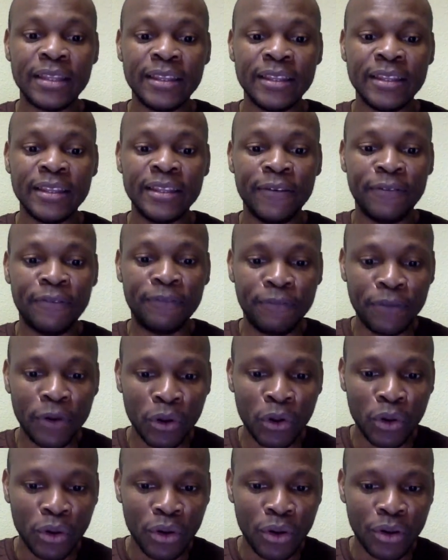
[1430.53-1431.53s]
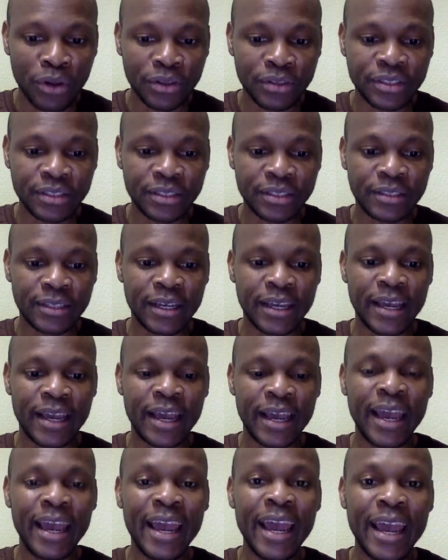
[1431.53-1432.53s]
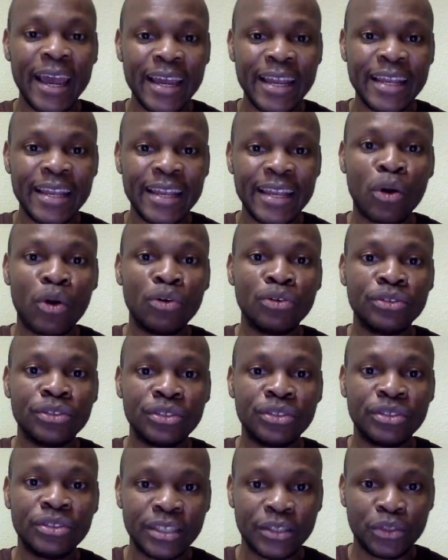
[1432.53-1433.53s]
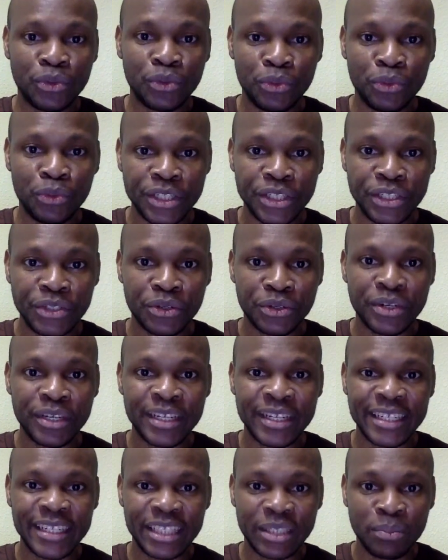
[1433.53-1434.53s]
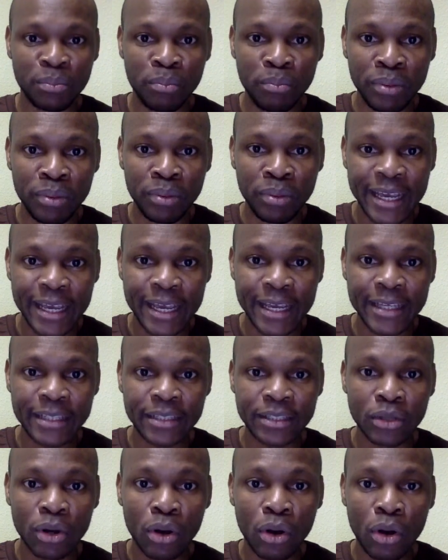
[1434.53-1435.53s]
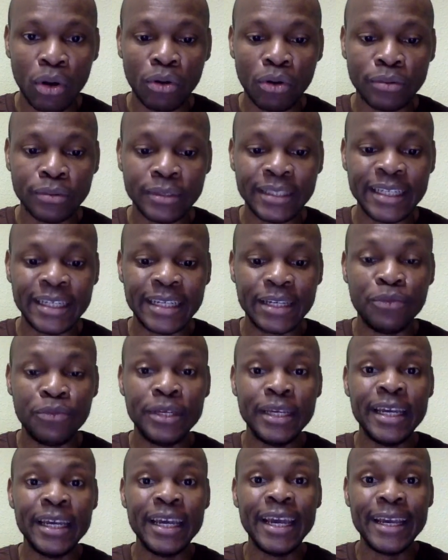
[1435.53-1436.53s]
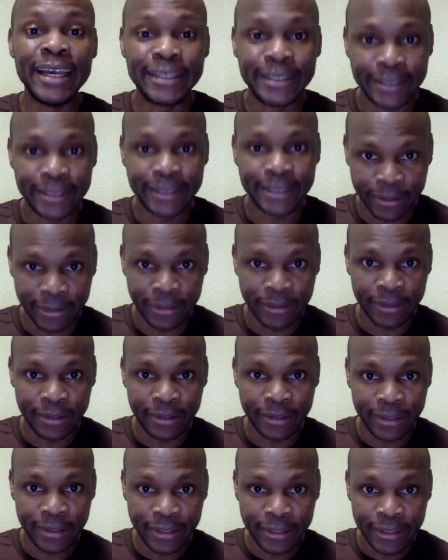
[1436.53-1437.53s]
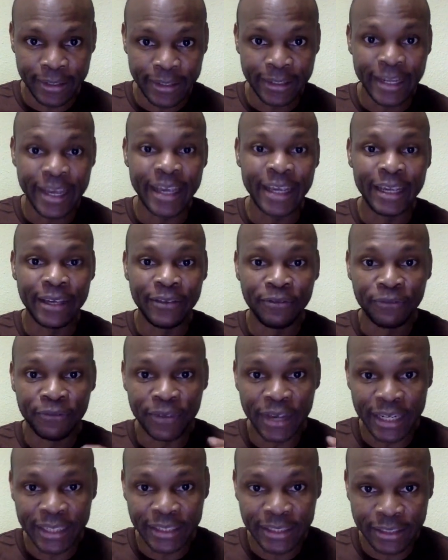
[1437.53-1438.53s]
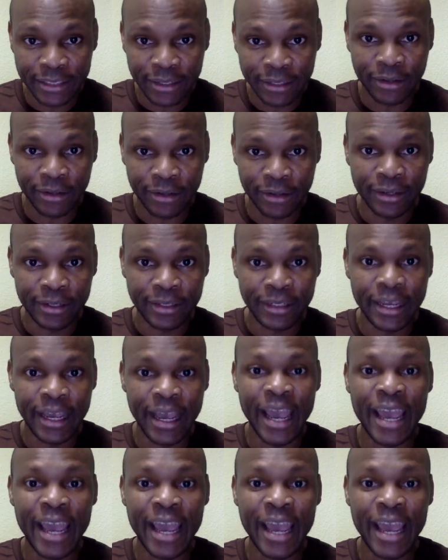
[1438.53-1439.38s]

the focus and the concentration is placed on the creator, the inventor, the